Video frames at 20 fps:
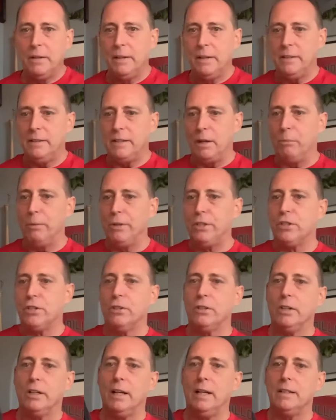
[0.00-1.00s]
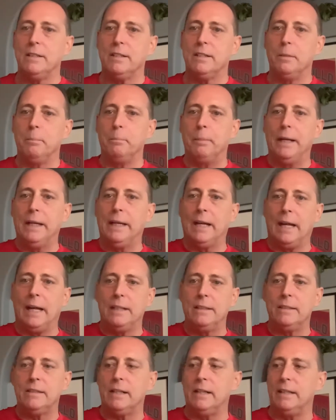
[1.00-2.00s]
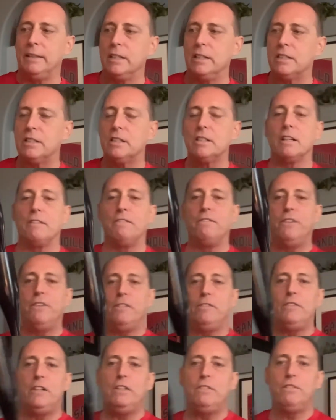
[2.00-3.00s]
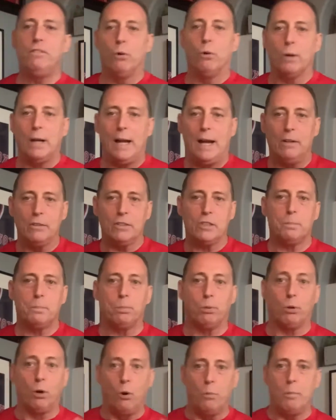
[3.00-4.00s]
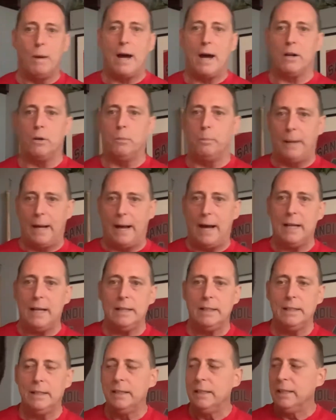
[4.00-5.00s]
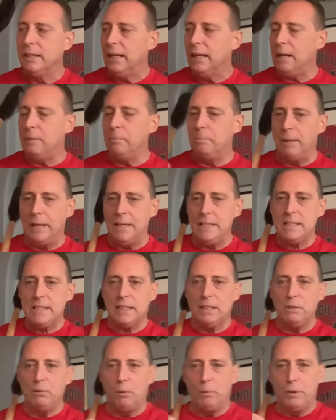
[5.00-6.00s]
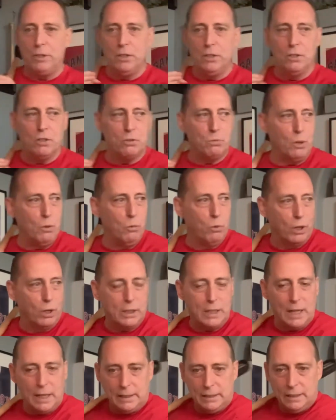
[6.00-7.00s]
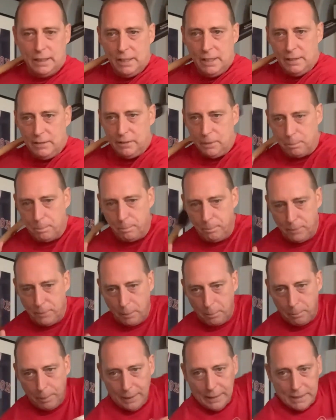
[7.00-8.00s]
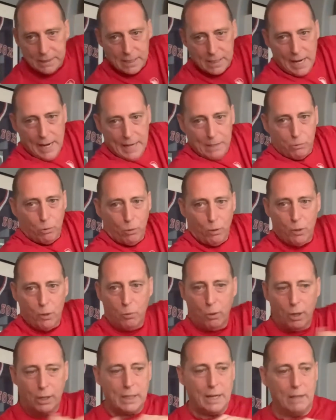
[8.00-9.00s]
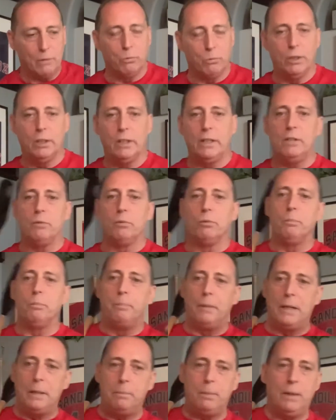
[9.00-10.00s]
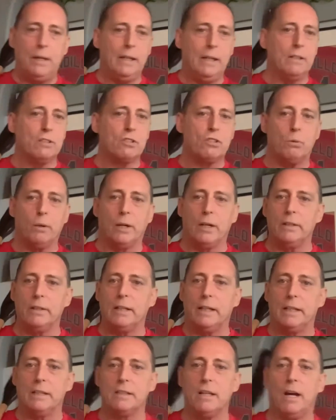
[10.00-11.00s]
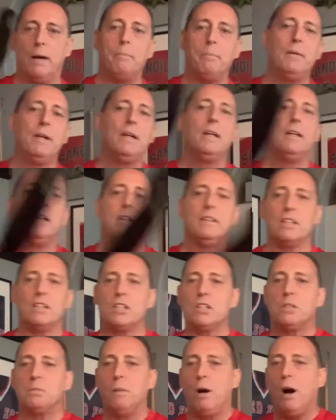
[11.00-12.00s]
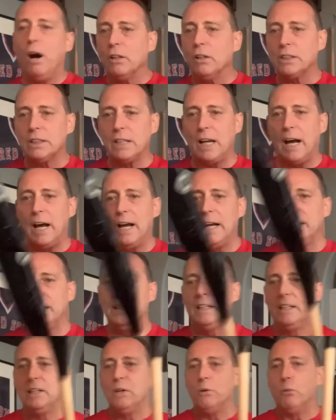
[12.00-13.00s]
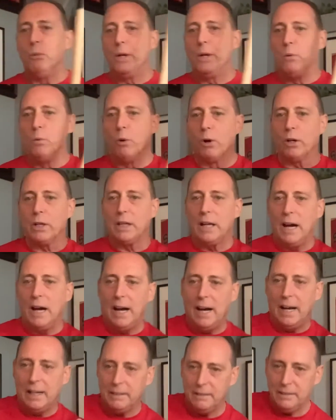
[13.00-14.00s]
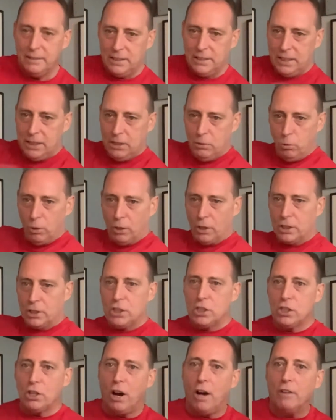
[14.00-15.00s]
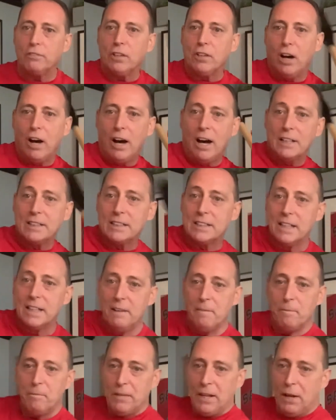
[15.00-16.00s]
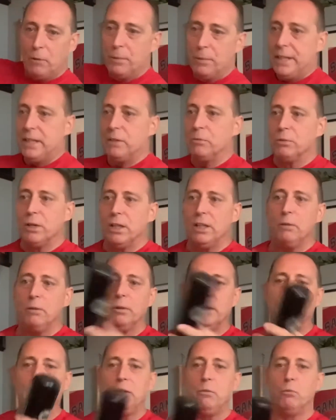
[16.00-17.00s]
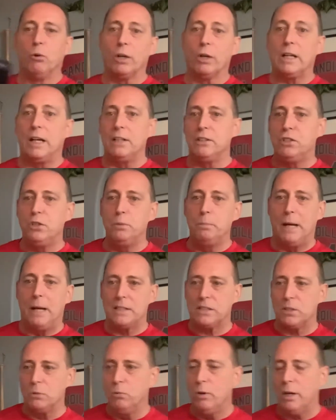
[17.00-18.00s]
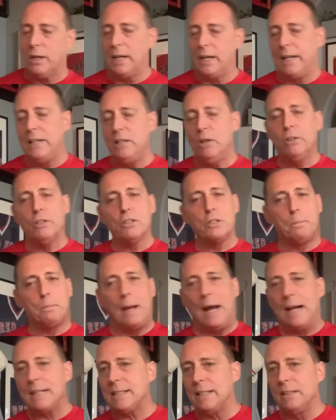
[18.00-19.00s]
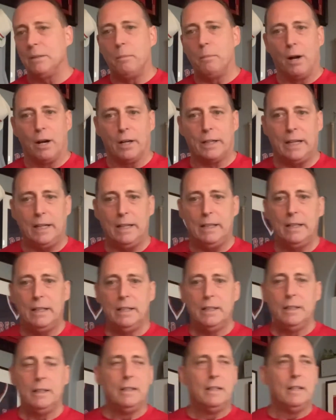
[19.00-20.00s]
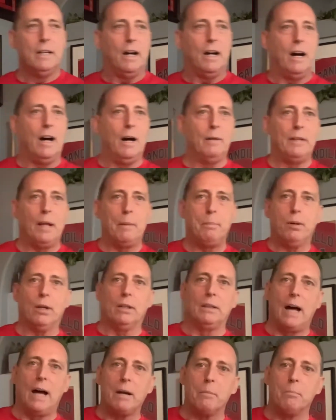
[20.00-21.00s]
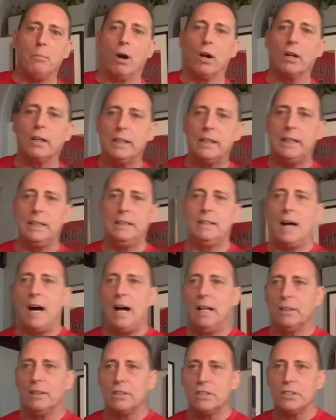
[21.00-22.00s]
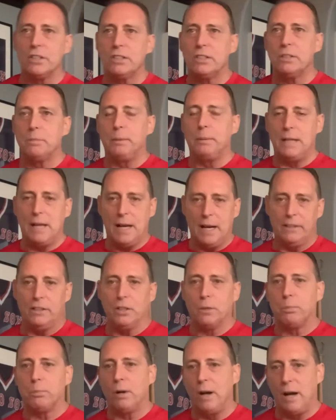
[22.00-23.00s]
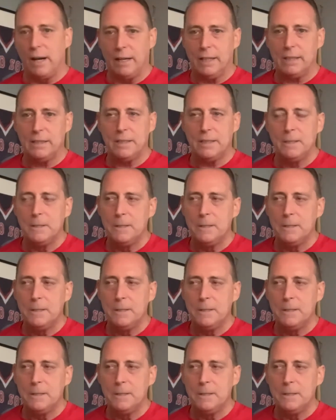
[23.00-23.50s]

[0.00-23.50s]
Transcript: Then we turn it onto the big end, and this is a 54-ounce Pro Model bat. And basically what we do is we work on the big side, where we work on really BP and squaring things up. The small side, we work on T-work, soft toss, and we can really, really work on two bats in one. And I know there's bats on the market that put a lot of marketing dollars behind their product.